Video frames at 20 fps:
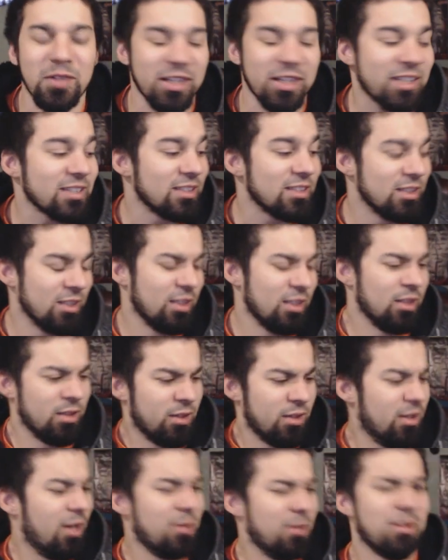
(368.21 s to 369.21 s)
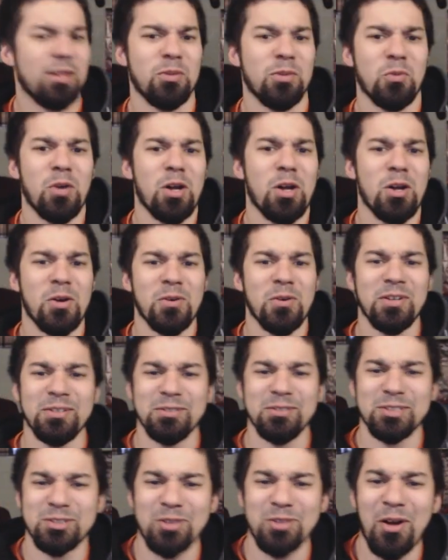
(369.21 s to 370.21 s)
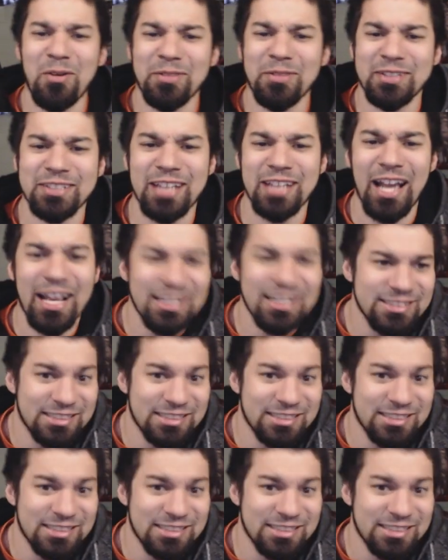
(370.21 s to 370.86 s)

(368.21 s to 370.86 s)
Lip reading: Like, okay, well, what's wrong with this guy?